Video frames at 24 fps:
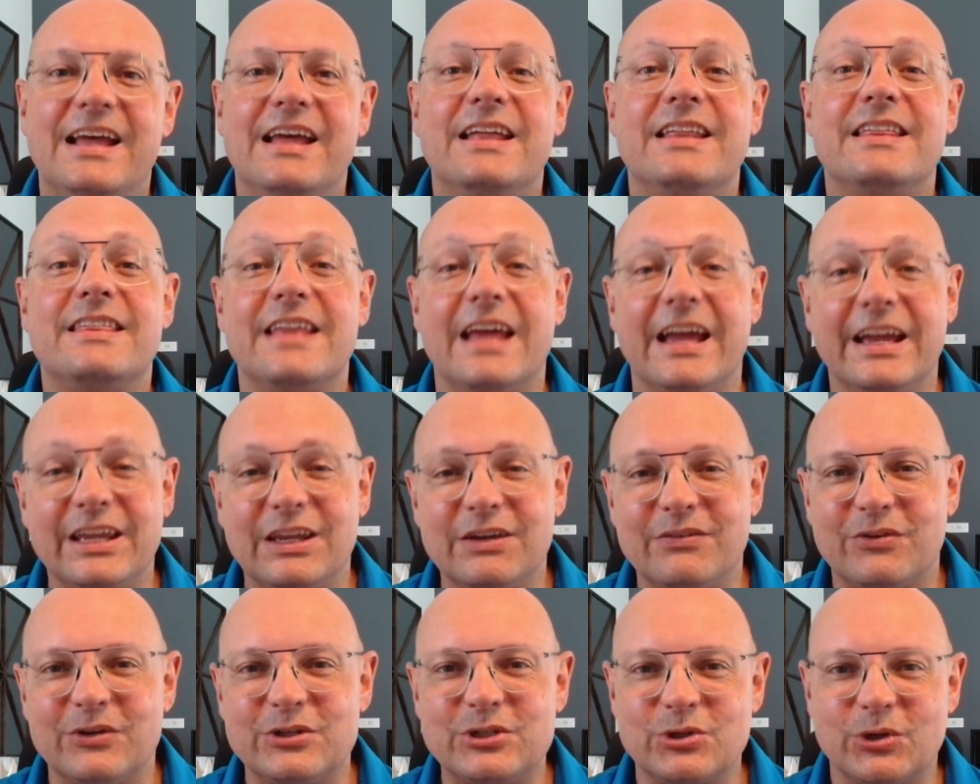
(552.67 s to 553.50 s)
Thank you
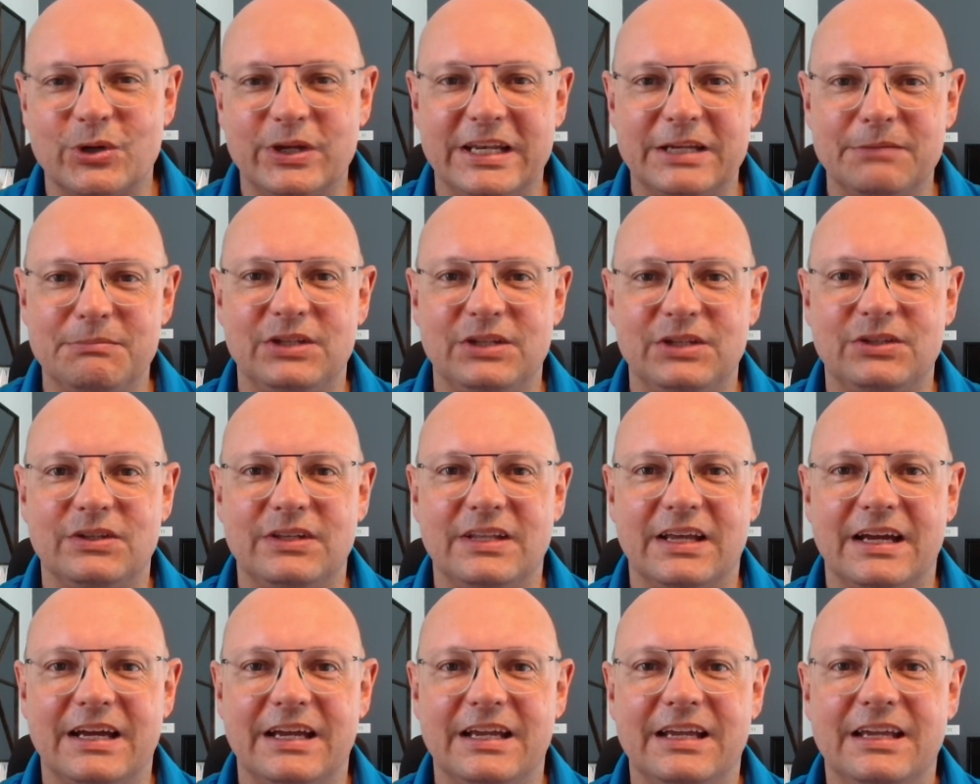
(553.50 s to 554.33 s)
for joining me
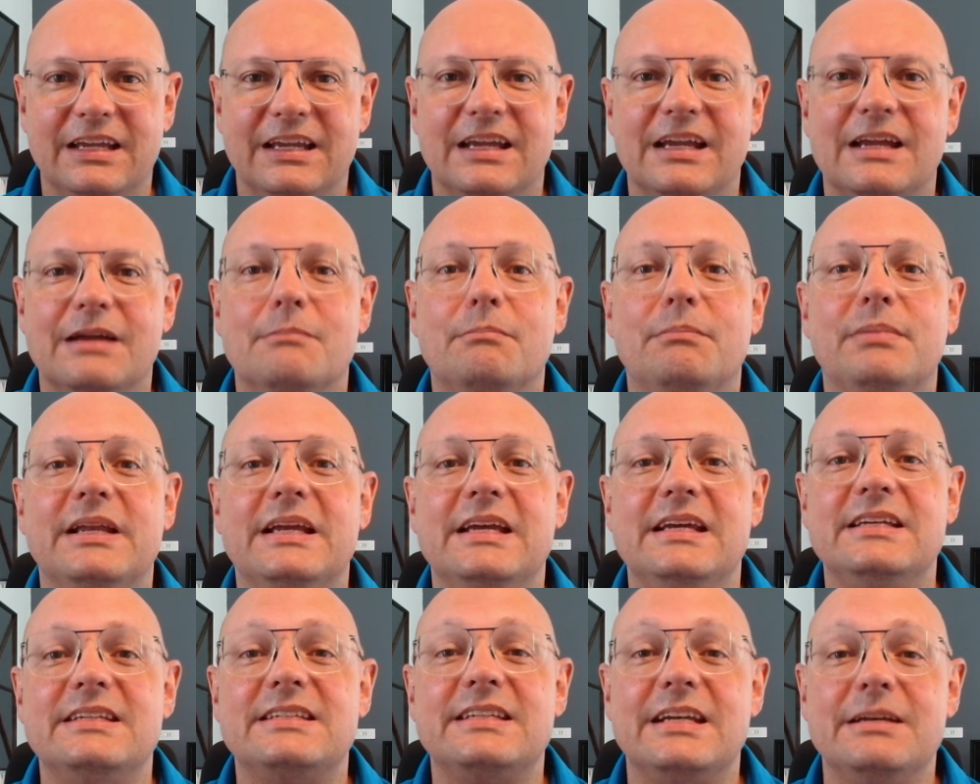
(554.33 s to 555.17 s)
today.
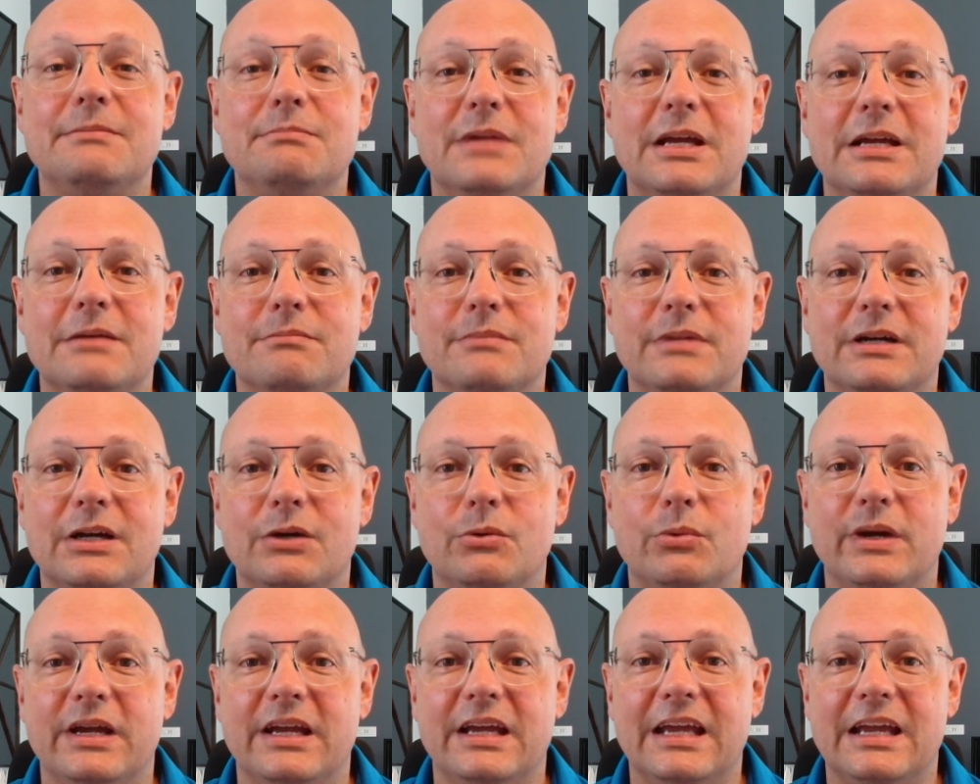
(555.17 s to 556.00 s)
Please remember,
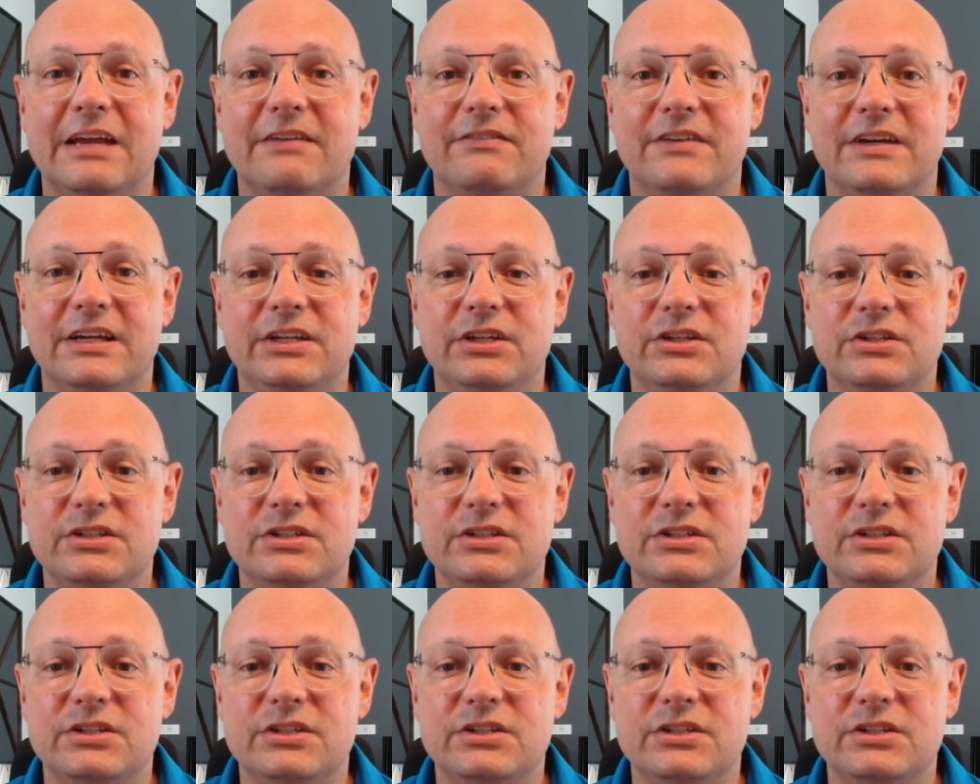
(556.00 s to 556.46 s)
wherever you